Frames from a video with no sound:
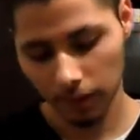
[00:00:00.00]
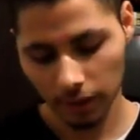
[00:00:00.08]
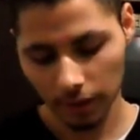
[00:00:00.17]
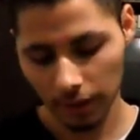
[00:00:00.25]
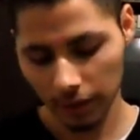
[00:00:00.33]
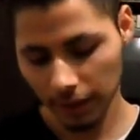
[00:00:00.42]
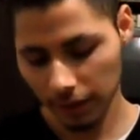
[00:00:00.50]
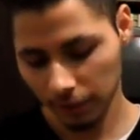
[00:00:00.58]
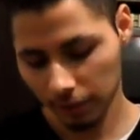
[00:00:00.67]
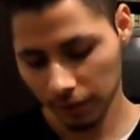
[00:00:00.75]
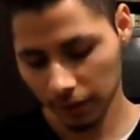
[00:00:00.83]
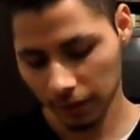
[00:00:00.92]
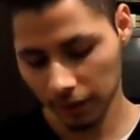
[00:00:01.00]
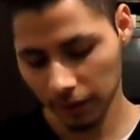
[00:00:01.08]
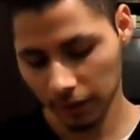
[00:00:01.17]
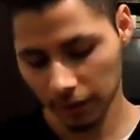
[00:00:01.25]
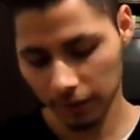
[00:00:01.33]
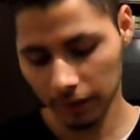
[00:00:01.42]
Alright, now for the
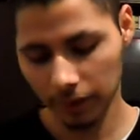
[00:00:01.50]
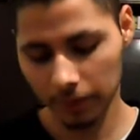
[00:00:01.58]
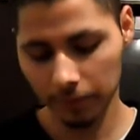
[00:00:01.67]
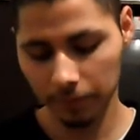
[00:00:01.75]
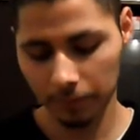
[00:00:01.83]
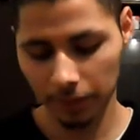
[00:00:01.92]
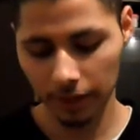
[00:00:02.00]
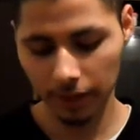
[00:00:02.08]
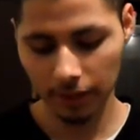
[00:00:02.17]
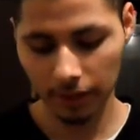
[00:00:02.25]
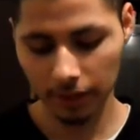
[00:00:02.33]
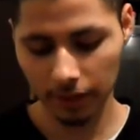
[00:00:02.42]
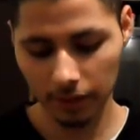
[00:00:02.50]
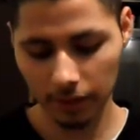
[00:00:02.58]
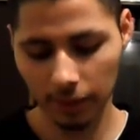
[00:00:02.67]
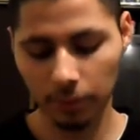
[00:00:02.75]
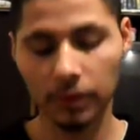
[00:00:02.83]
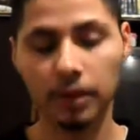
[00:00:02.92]
Ixies, I
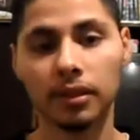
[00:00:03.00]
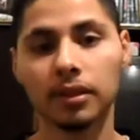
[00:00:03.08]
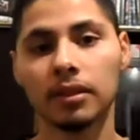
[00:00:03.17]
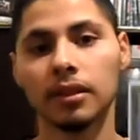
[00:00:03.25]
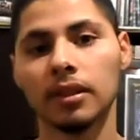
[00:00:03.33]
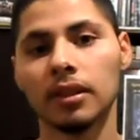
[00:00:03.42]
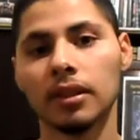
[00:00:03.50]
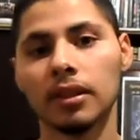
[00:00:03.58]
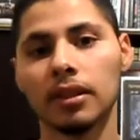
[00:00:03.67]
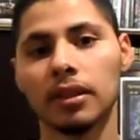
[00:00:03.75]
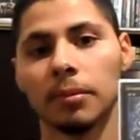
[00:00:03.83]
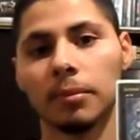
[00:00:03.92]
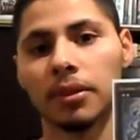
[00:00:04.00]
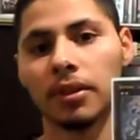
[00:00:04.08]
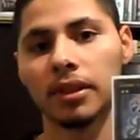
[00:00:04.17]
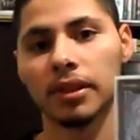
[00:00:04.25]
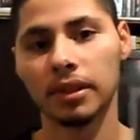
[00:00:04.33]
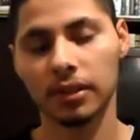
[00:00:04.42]
run number
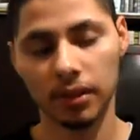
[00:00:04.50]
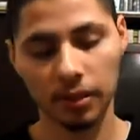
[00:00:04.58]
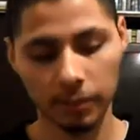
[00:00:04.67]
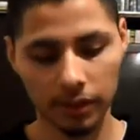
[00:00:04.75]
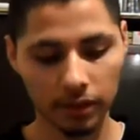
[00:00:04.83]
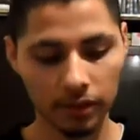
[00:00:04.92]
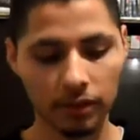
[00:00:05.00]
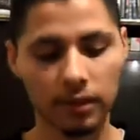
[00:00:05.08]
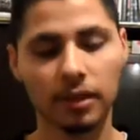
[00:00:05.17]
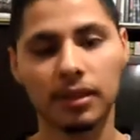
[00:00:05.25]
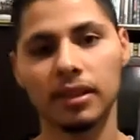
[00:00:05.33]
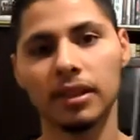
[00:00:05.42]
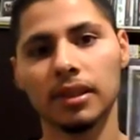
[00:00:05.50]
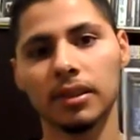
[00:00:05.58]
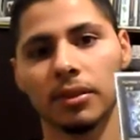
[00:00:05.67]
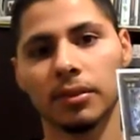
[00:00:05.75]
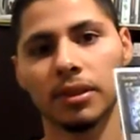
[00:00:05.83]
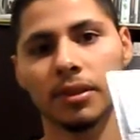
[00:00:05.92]
36, Dark Mist. This is the
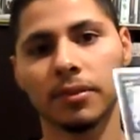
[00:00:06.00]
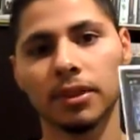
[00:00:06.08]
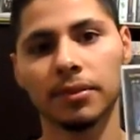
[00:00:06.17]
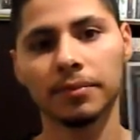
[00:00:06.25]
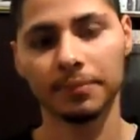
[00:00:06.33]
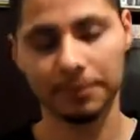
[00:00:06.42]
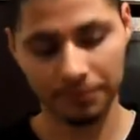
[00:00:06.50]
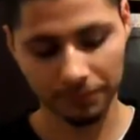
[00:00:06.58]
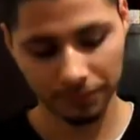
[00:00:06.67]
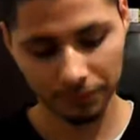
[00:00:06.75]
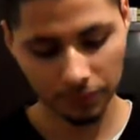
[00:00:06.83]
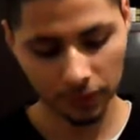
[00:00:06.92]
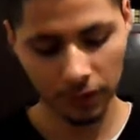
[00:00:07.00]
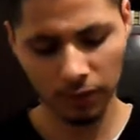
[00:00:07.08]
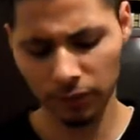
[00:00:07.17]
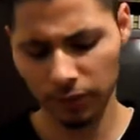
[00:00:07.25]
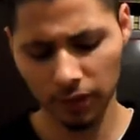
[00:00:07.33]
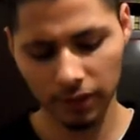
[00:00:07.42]
ulti version. I don't know
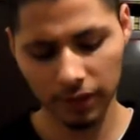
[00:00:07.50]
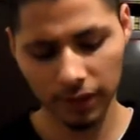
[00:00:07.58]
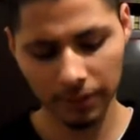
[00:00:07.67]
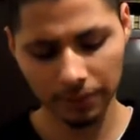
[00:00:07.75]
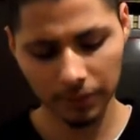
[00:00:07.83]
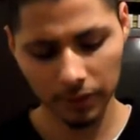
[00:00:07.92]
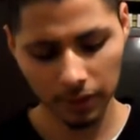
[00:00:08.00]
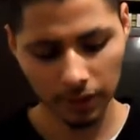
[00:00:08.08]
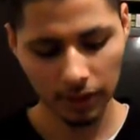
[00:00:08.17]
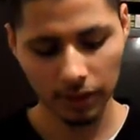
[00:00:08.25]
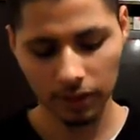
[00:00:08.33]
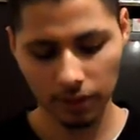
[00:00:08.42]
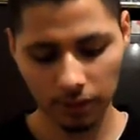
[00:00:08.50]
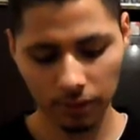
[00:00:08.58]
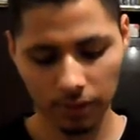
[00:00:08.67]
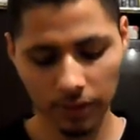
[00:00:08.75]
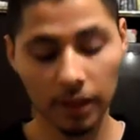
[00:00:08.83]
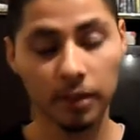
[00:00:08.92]
if y'all could tell. So
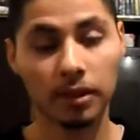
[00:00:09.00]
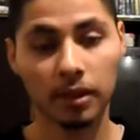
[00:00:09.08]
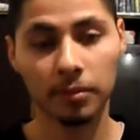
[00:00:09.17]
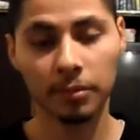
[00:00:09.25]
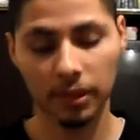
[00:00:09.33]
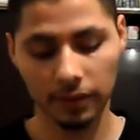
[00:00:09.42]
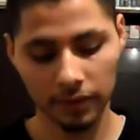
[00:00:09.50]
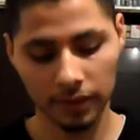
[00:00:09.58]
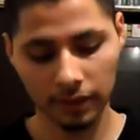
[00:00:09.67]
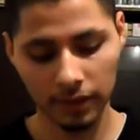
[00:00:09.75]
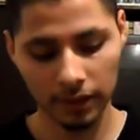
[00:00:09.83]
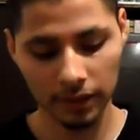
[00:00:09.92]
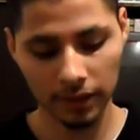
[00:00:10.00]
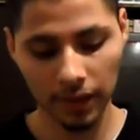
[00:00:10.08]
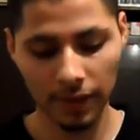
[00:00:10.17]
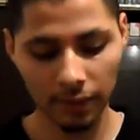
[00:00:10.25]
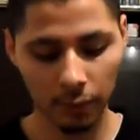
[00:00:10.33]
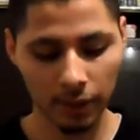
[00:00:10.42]
that card, believe it or not, I
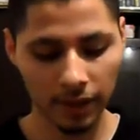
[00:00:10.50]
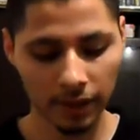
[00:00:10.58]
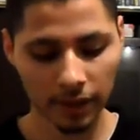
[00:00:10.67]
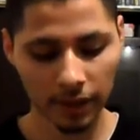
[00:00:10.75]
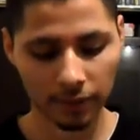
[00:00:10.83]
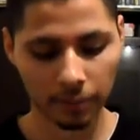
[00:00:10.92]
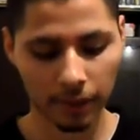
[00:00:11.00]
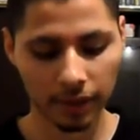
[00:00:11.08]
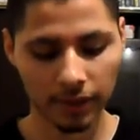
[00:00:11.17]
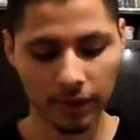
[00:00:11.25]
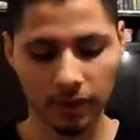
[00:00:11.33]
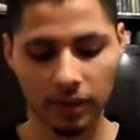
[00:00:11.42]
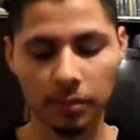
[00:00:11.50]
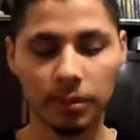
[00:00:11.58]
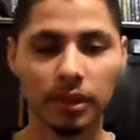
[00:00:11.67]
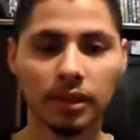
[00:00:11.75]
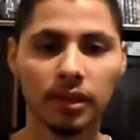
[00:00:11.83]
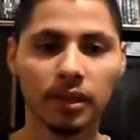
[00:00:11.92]
haven't ran it yet, I haven't play tested it,
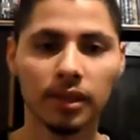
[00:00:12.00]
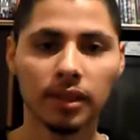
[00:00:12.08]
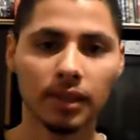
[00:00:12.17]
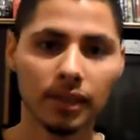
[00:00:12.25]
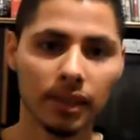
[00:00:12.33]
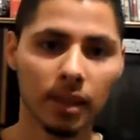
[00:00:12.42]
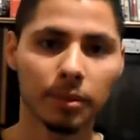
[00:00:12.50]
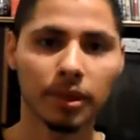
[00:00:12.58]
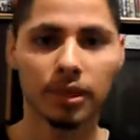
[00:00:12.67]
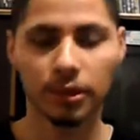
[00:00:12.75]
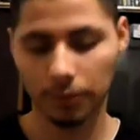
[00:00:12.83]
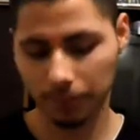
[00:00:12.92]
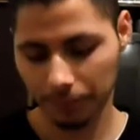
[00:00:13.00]
but it's got potential.